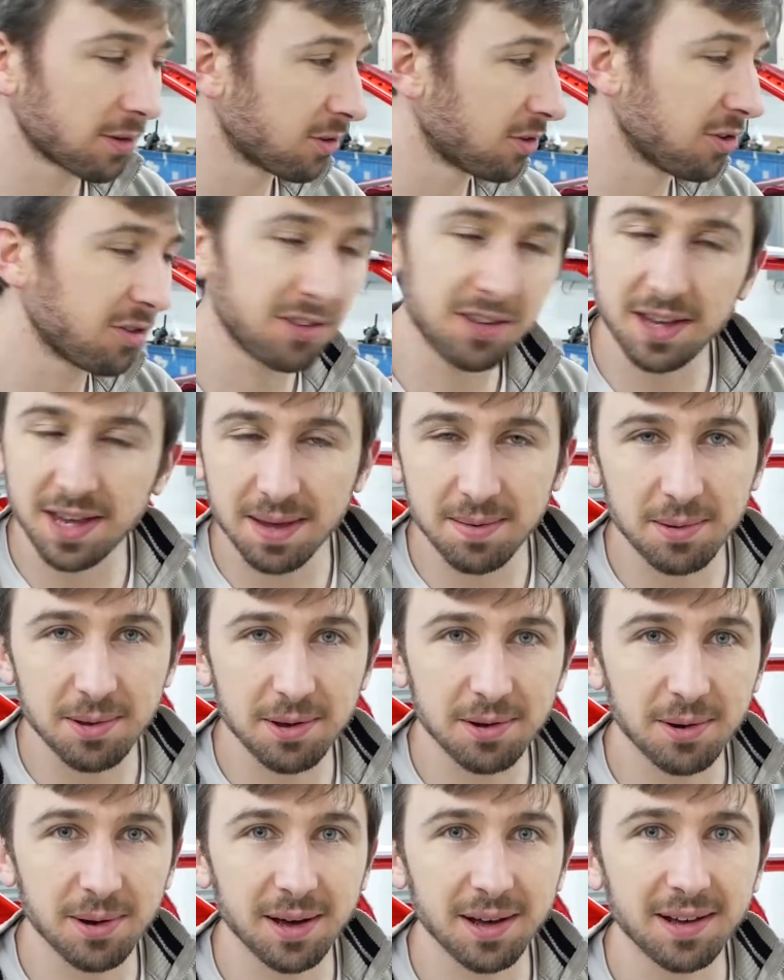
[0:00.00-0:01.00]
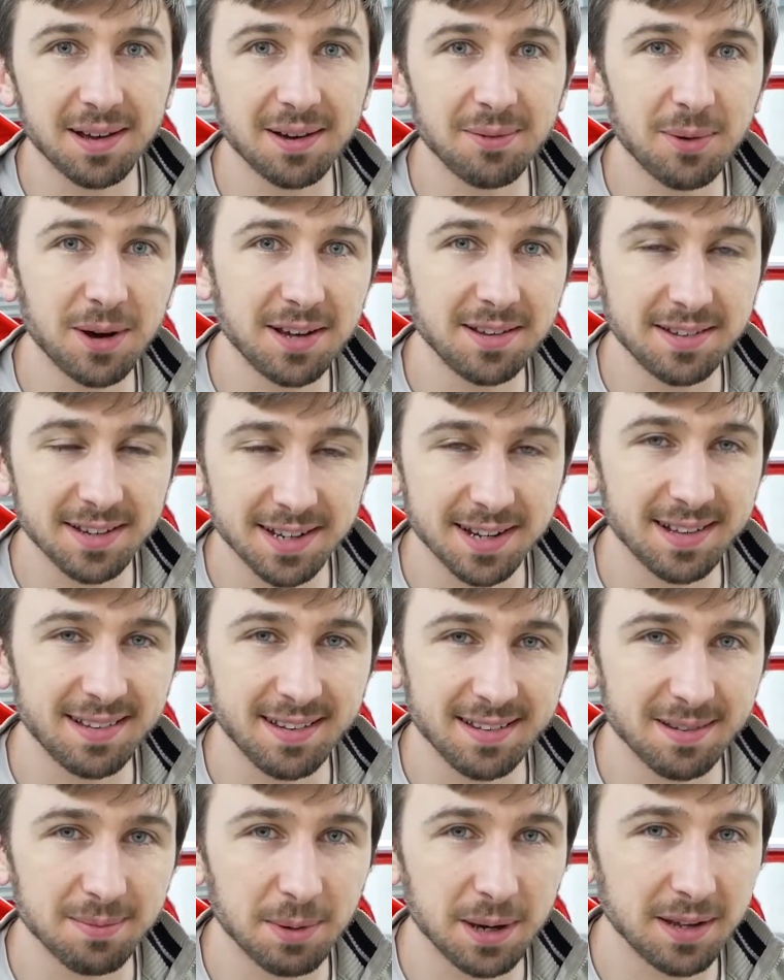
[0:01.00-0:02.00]
just to keep you waiting and
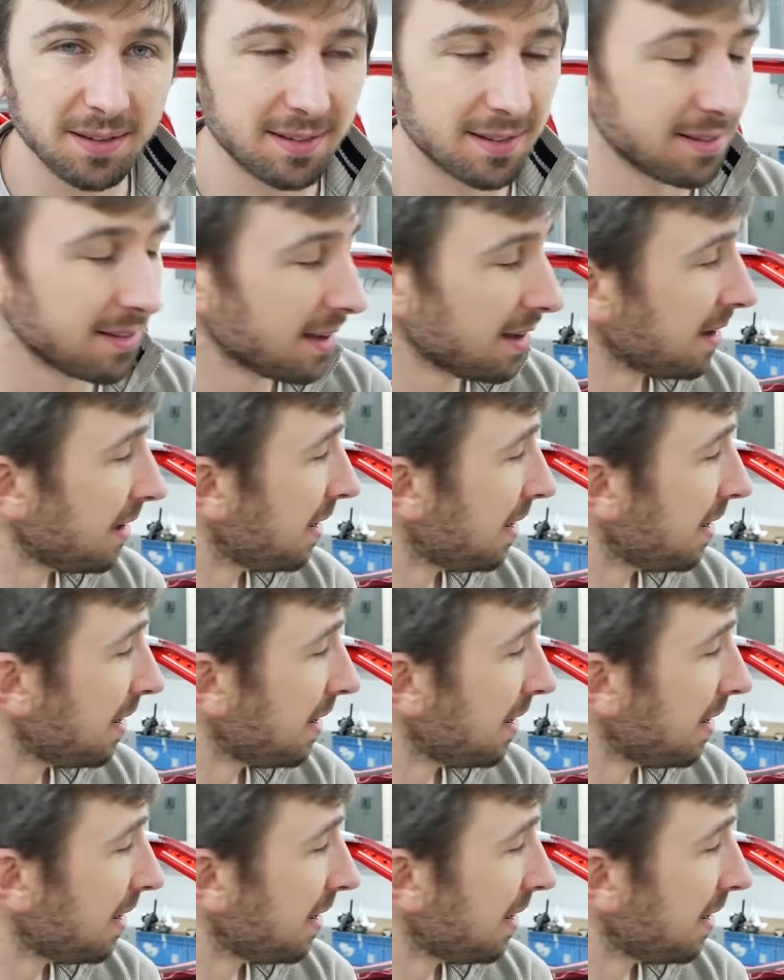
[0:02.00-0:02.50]
anticipated.